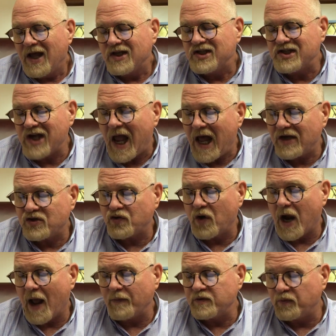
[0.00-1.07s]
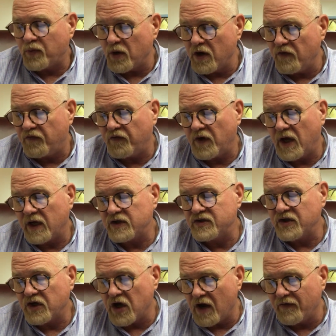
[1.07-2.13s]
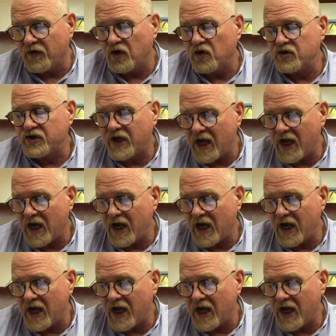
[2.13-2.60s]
Satraps, prefects, the governors,